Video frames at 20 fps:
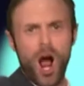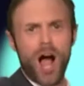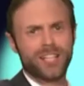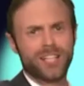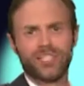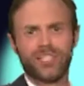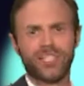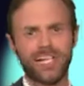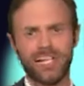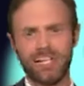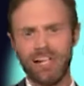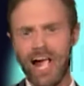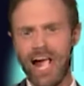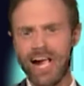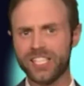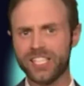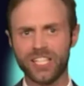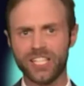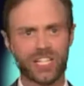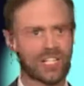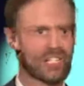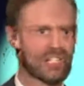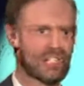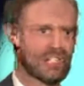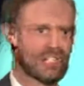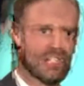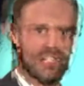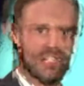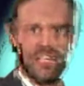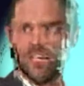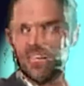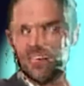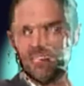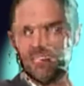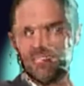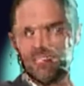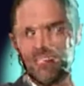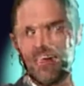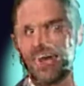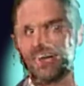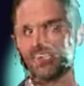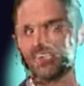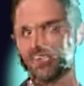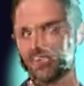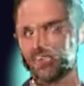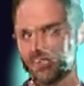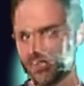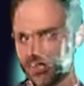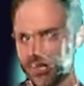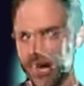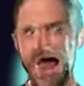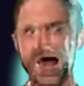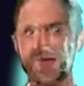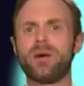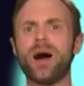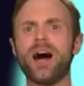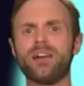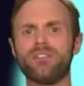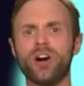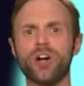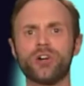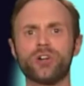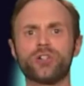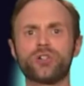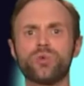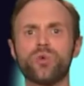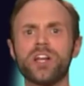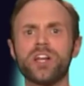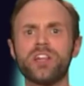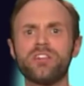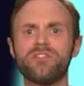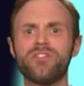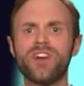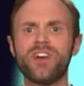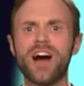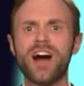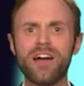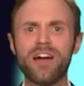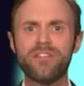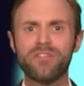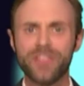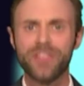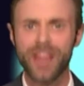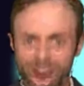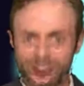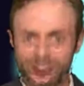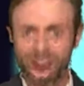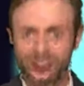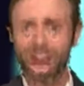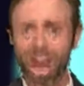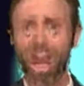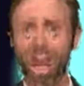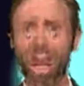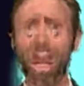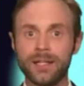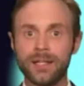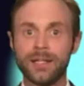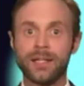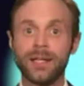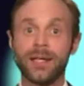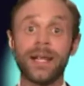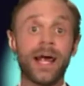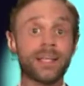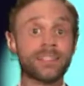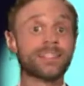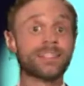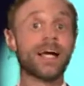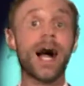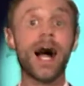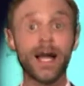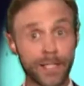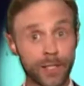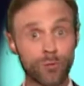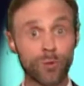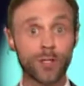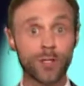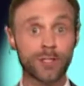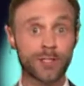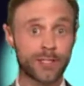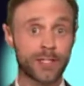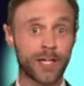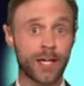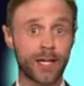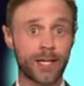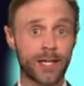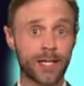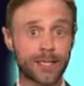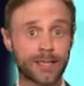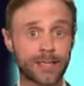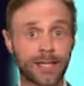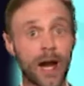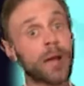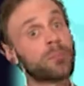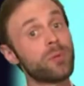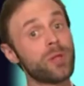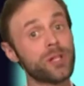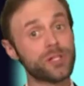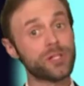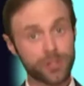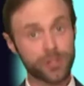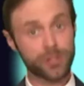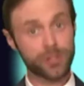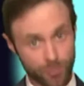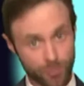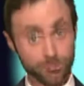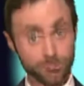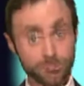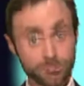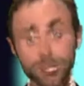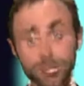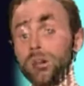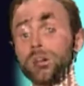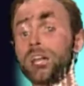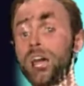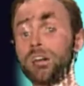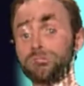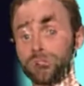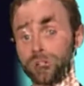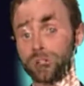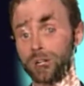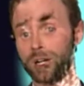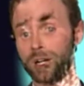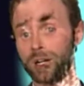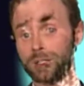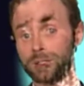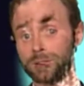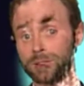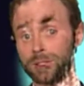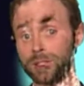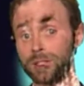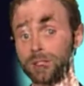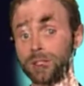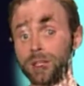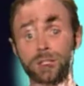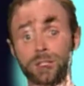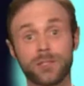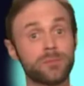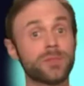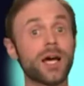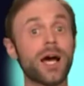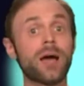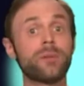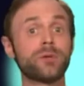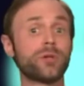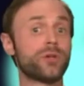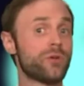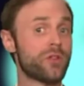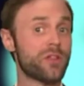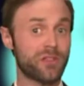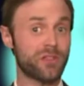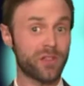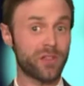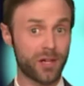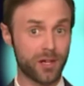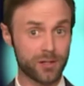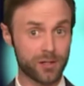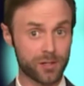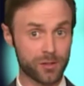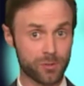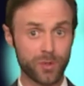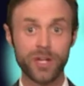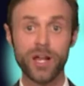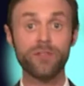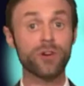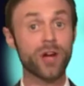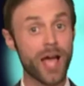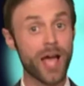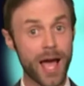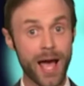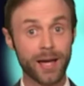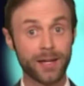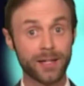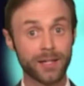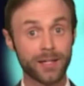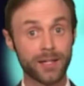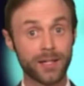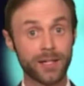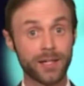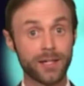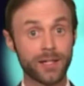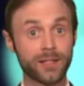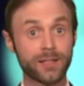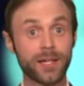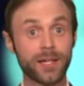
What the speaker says: crossing the Atlantic looking for that jackpot of 125,000. And as Gandhi once said, I bless the rains down in Africa. It's going to take some time to do the things we never had.